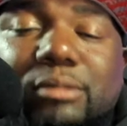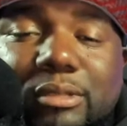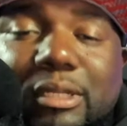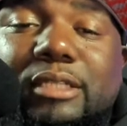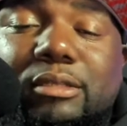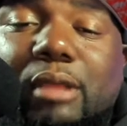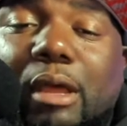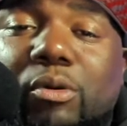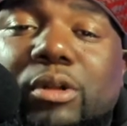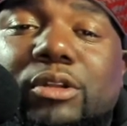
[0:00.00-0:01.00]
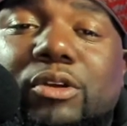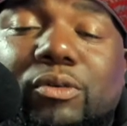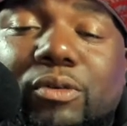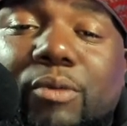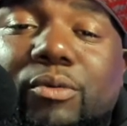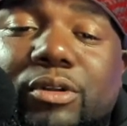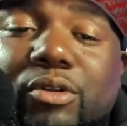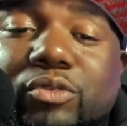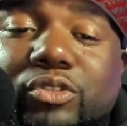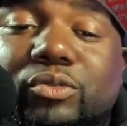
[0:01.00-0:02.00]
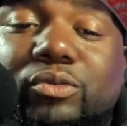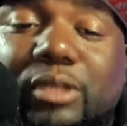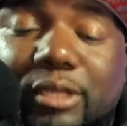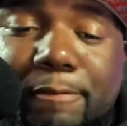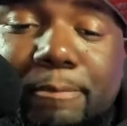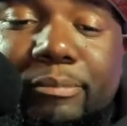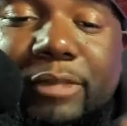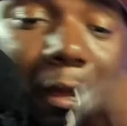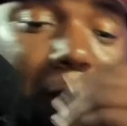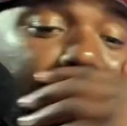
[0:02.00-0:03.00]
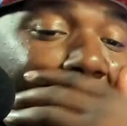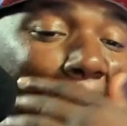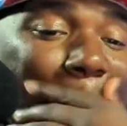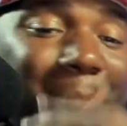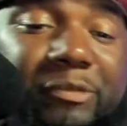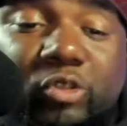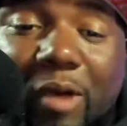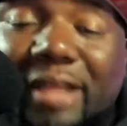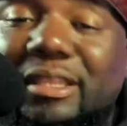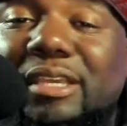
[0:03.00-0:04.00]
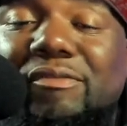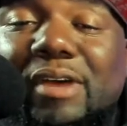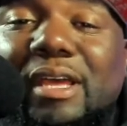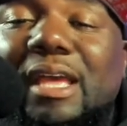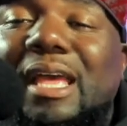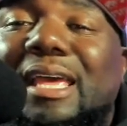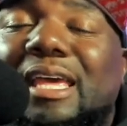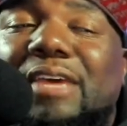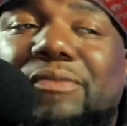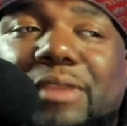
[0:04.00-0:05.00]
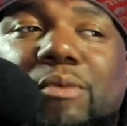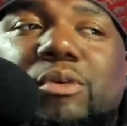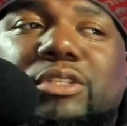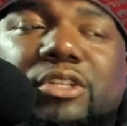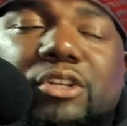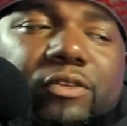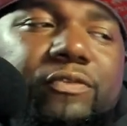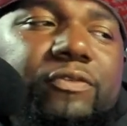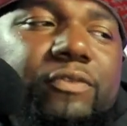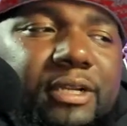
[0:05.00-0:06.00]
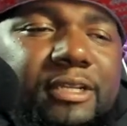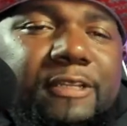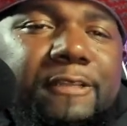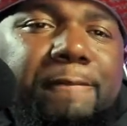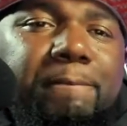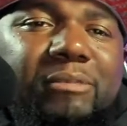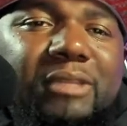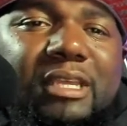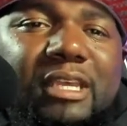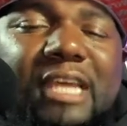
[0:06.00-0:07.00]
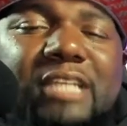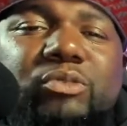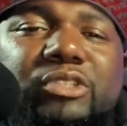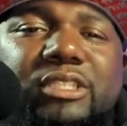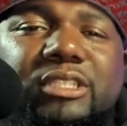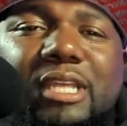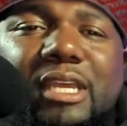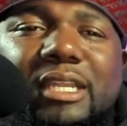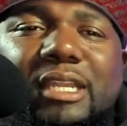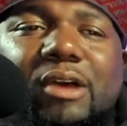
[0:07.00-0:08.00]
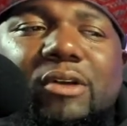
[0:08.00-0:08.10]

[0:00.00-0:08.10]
Like, I want to know. I want to know what you think. Do I think if that wasn't her friend, and that's what she's stating now,